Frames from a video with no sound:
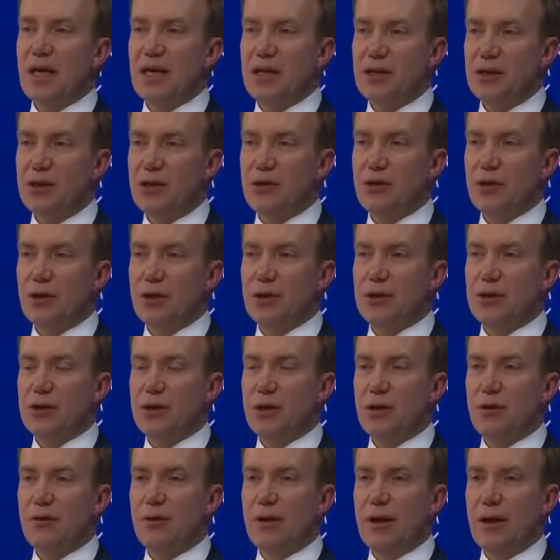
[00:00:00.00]
as you
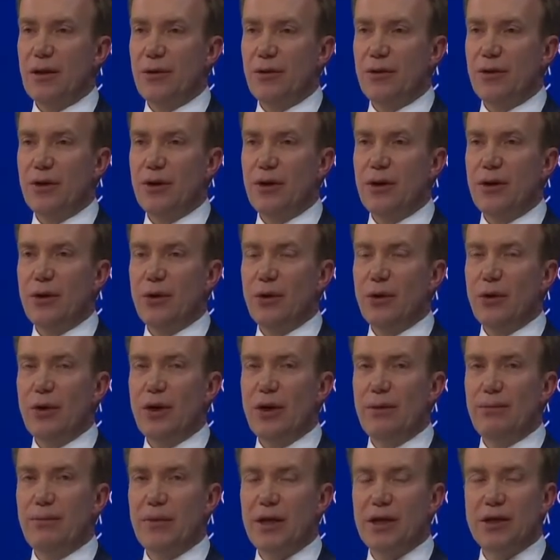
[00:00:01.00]
also alluded
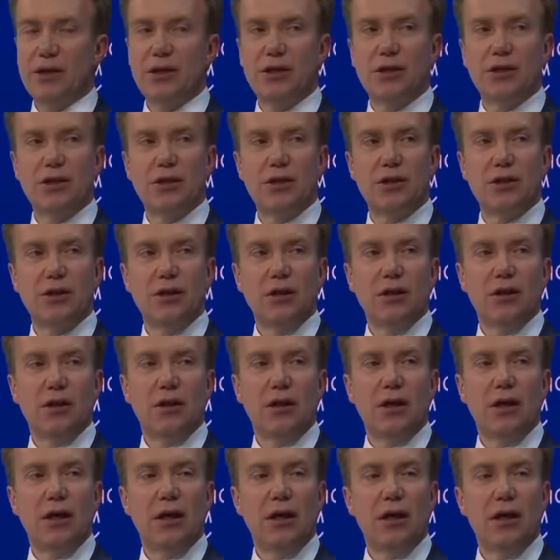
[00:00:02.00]
to and mentioned,
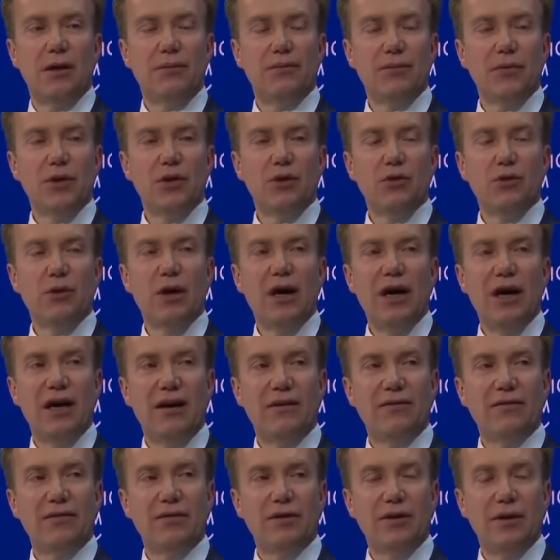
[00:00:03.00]
you
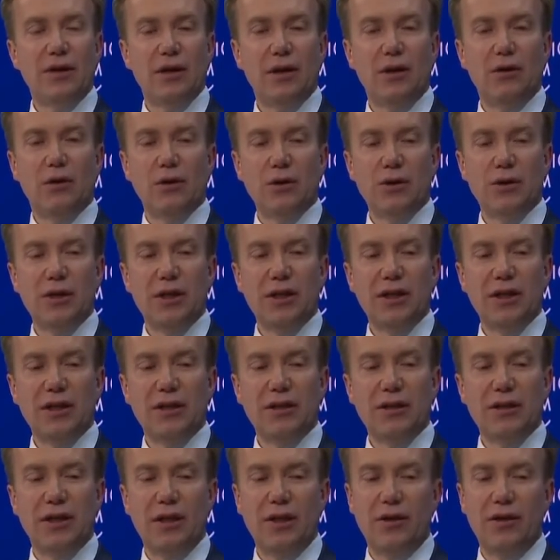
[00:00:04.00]
have also
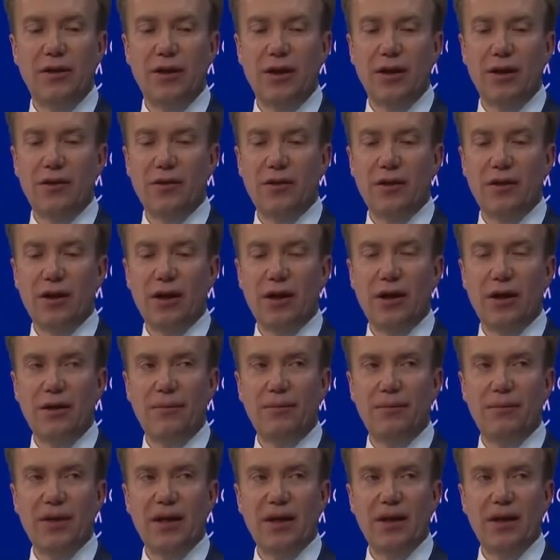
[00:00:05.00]
initiated
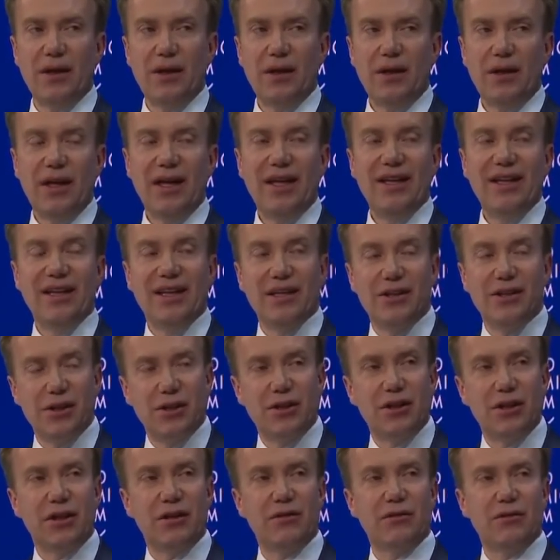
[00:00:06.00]

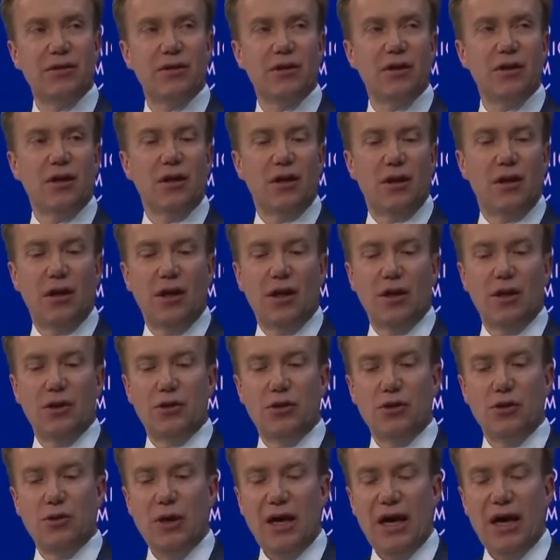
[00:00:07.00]
initiatives
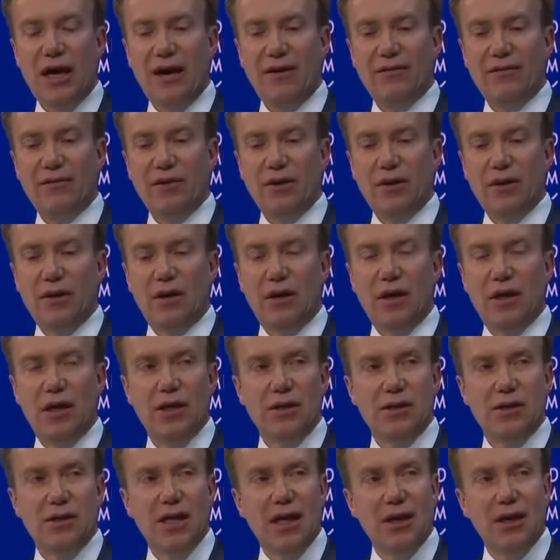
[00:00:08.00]
to have
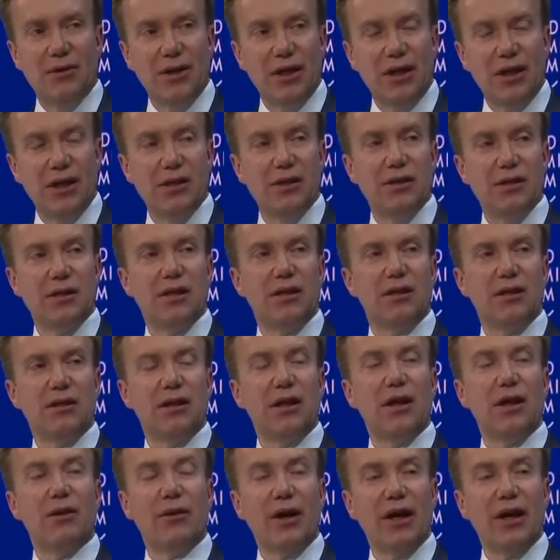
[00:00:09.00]
Saudis
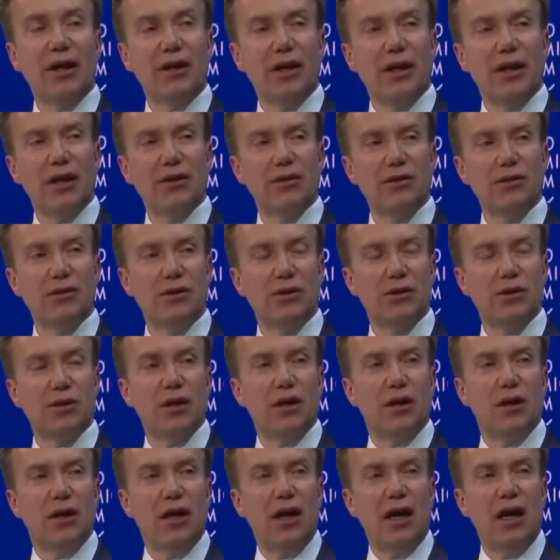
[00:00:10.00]
and
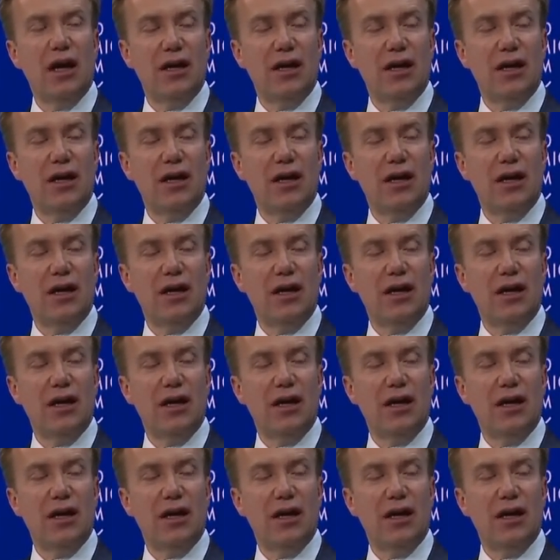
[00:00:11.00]
Iranians